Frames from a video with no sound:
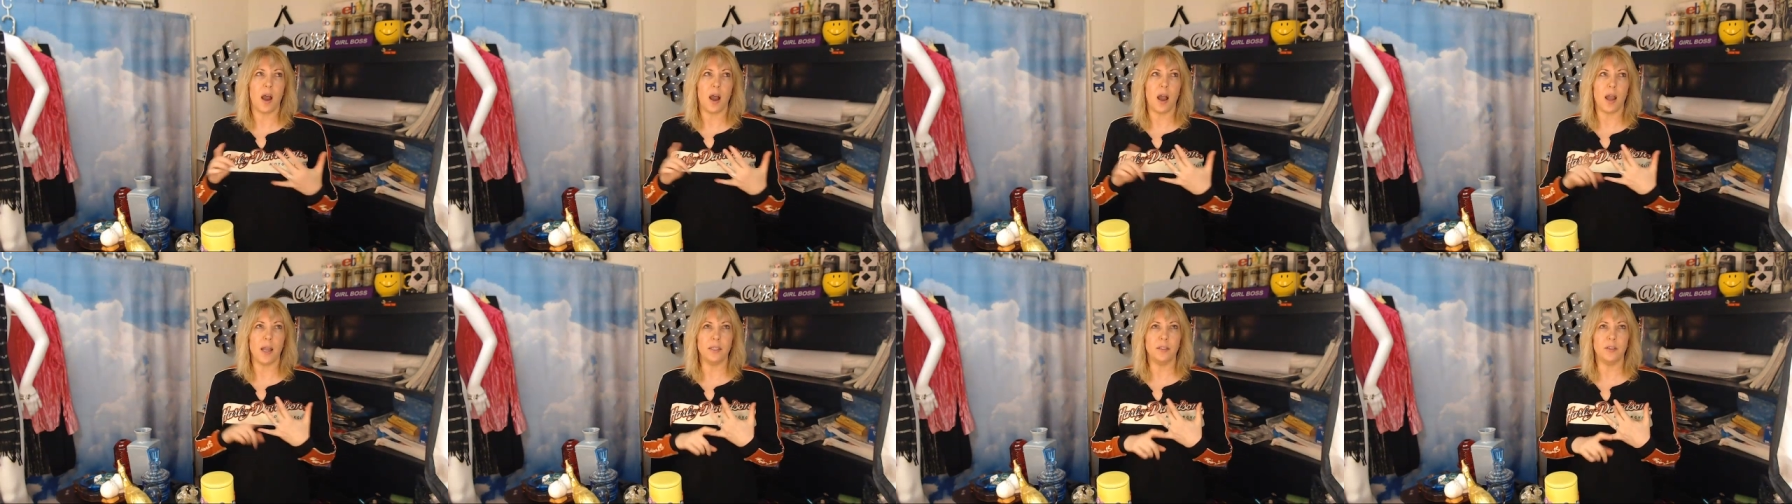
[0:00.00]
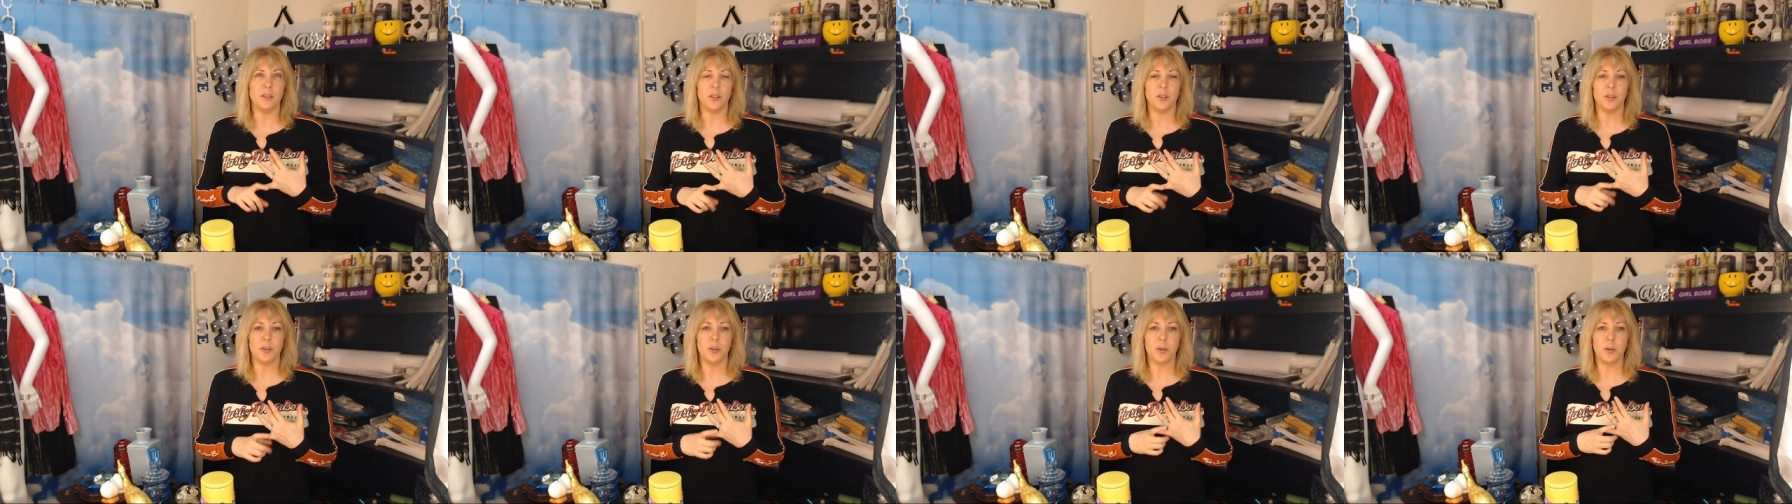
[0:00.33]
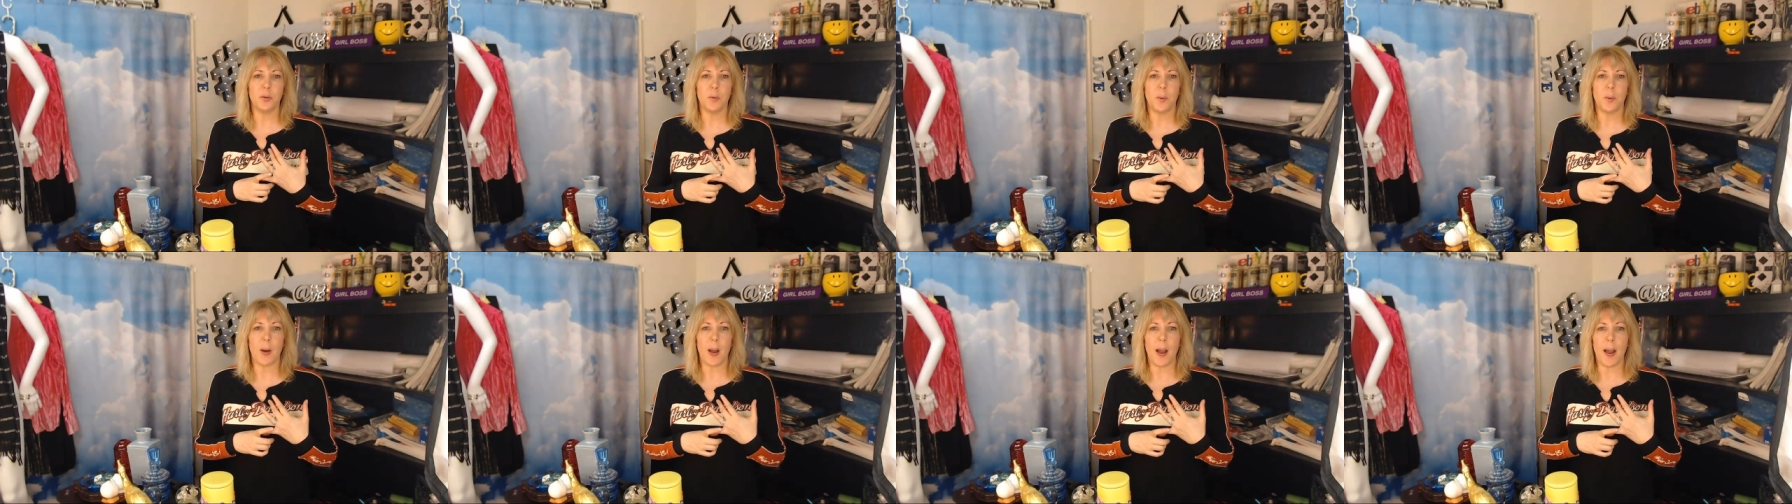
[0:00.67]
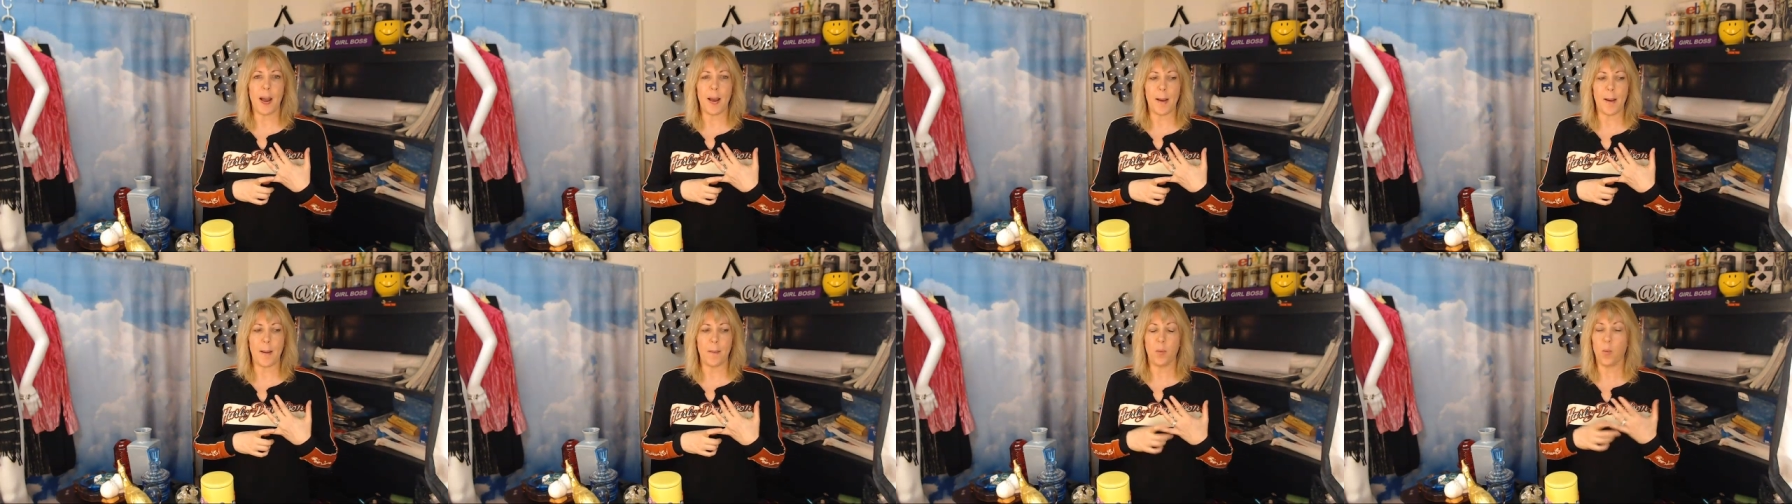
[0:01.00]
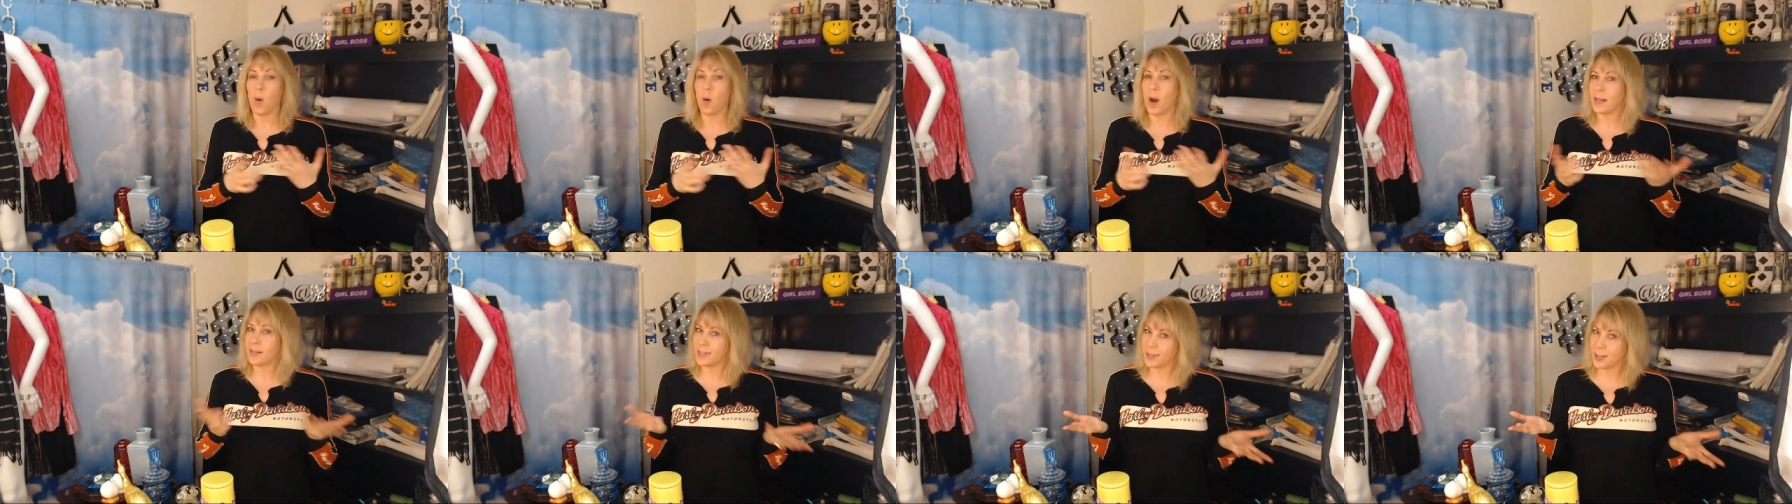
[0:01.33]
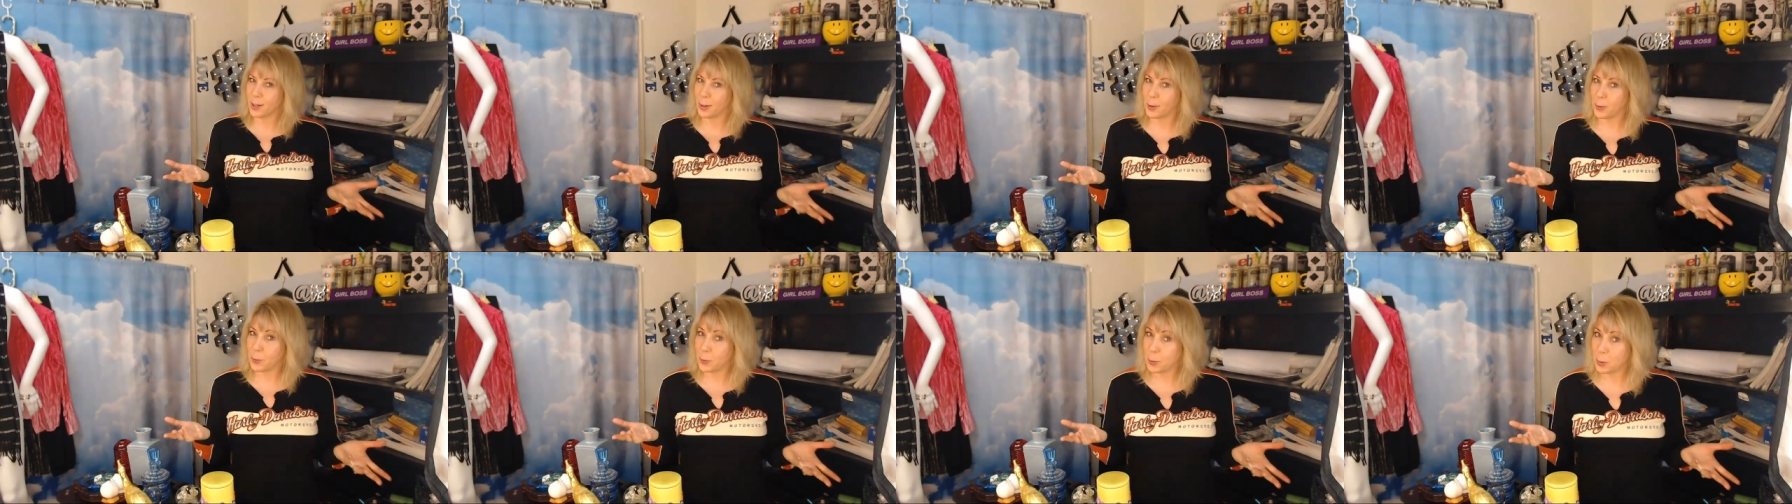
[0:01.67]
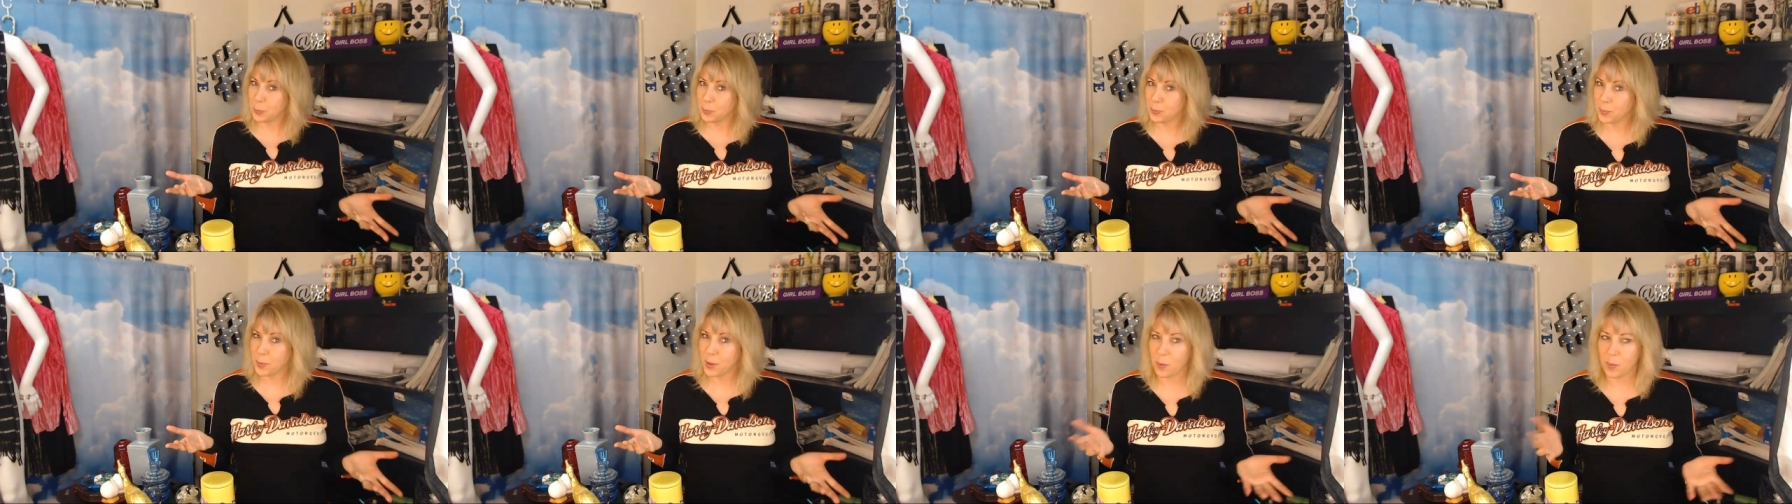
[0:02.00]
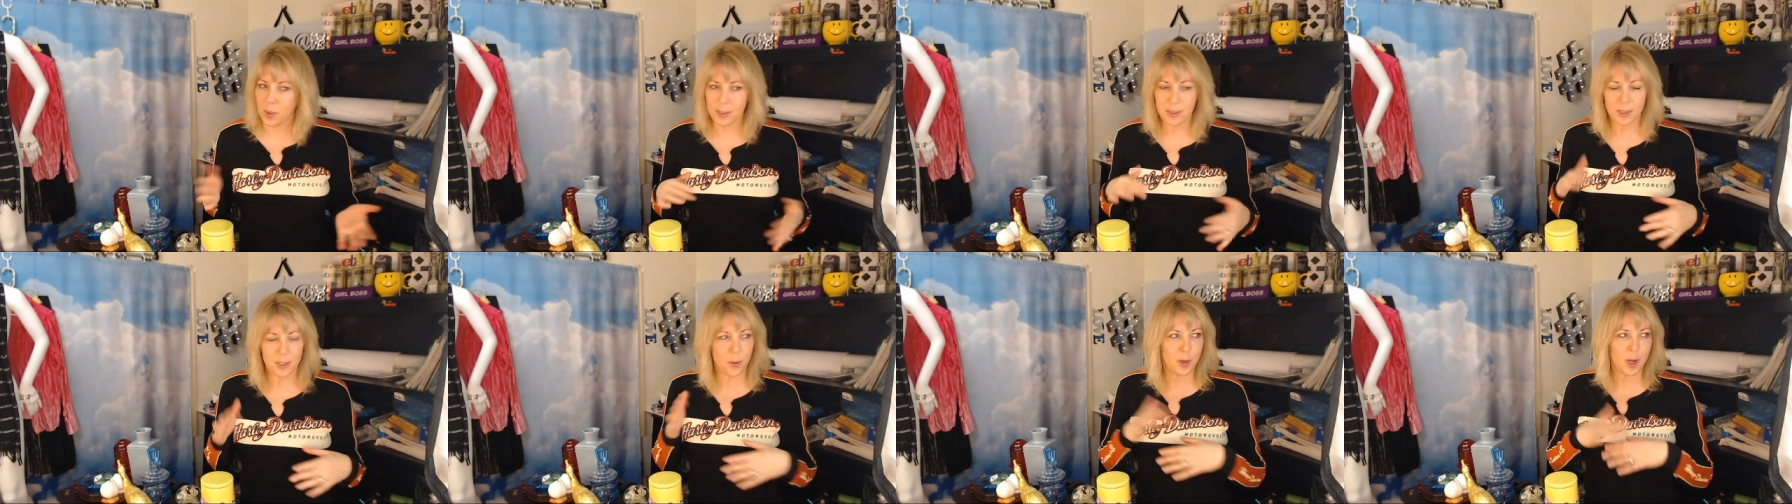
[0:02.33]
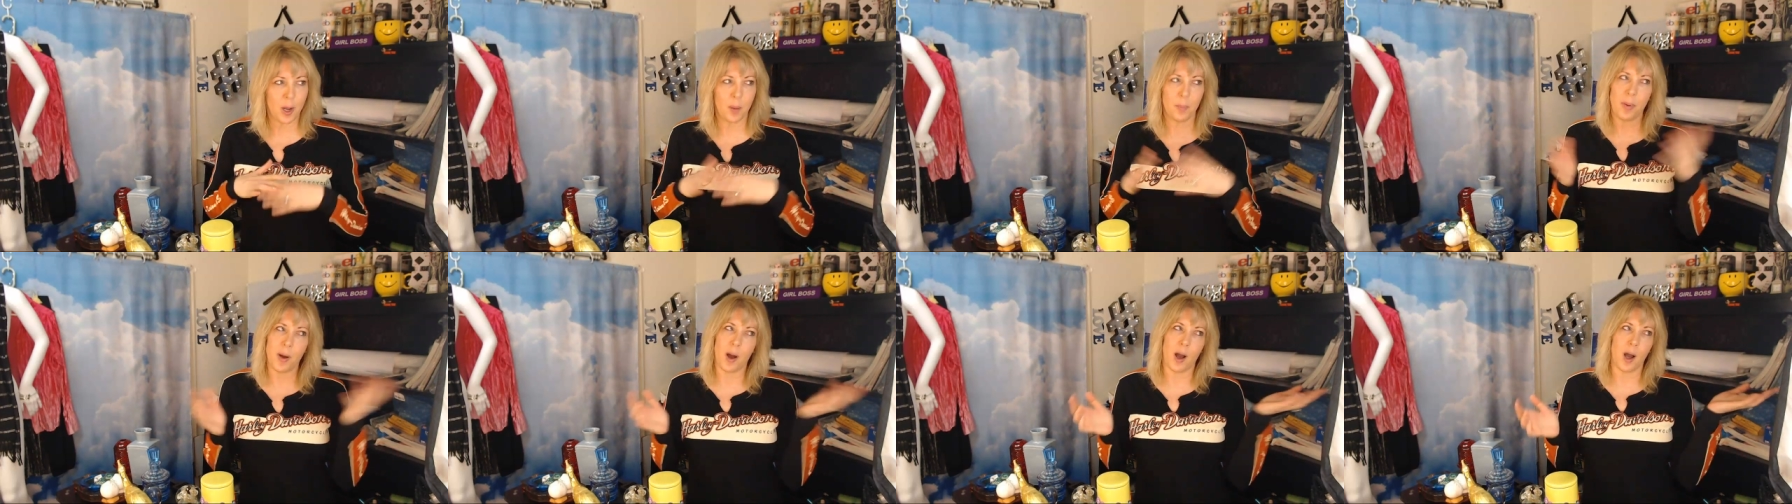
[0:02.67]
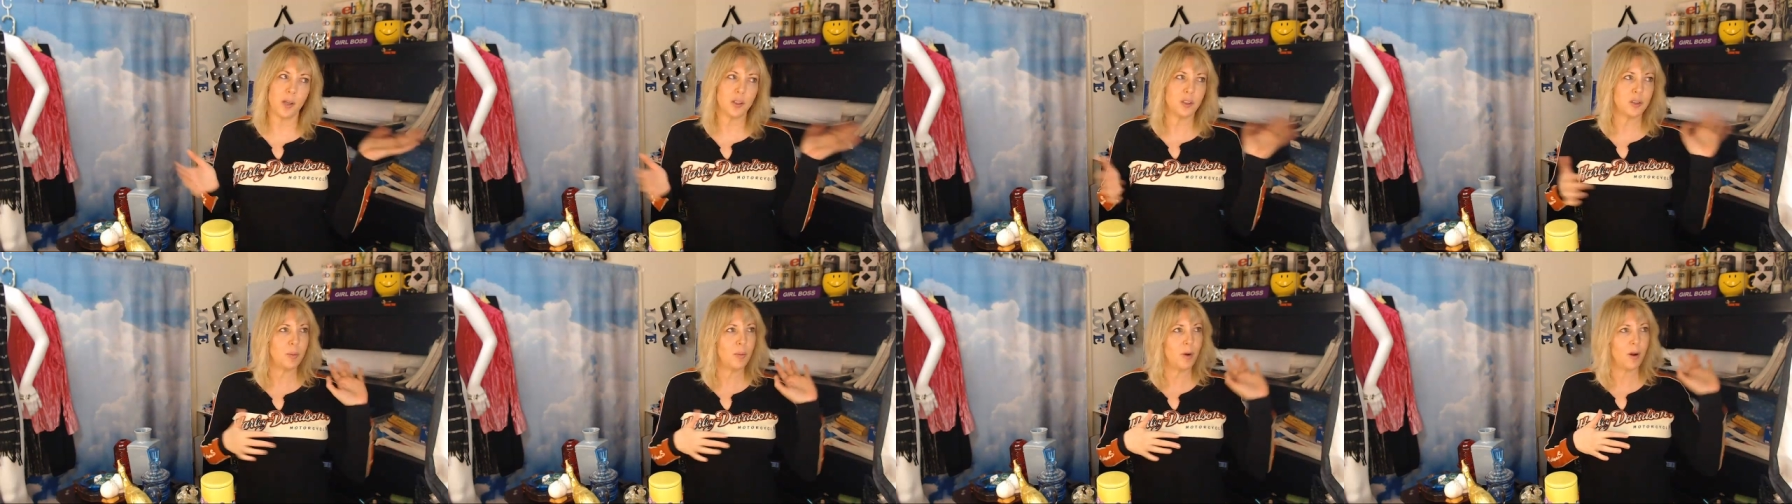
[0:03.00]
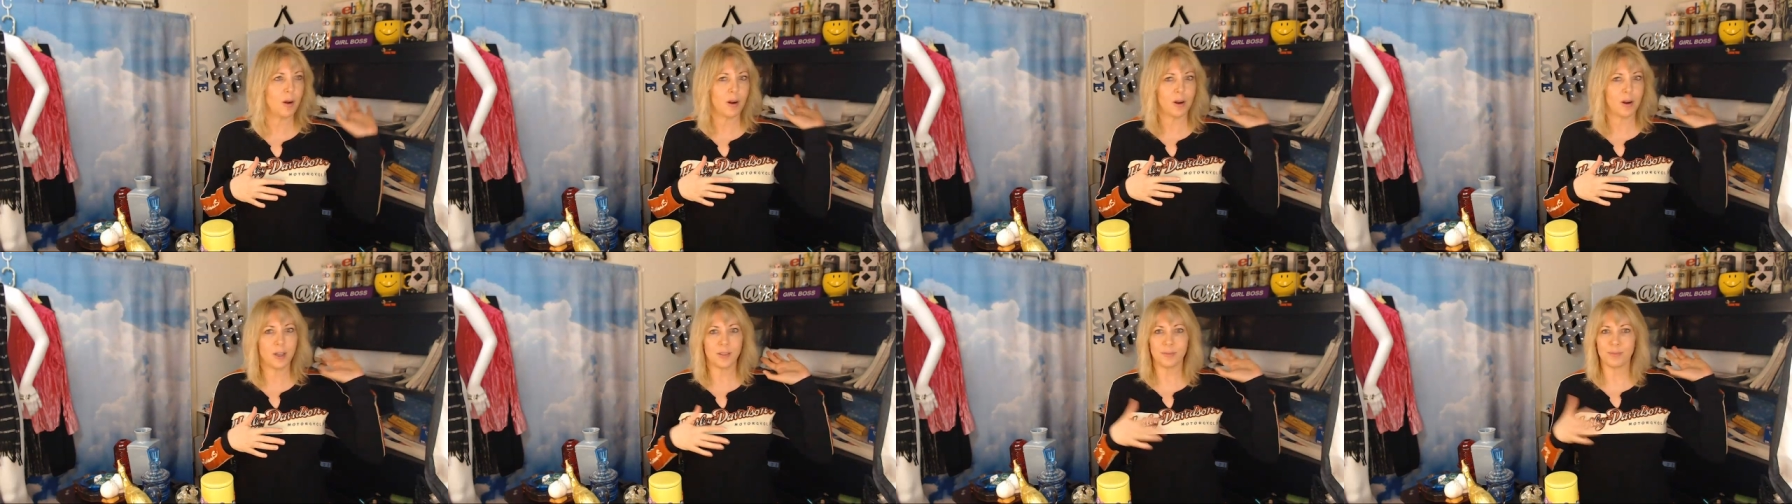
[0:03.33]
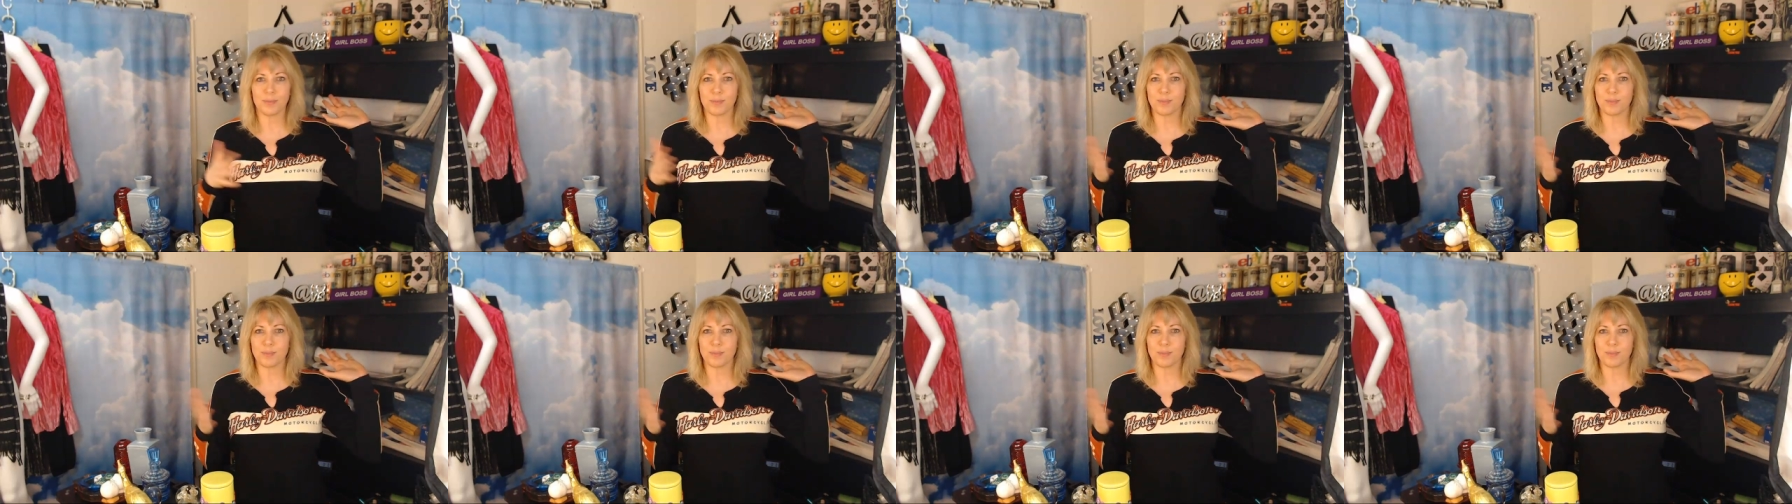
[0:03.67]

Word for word: I do um, What Sold, What Sold on Poshmark,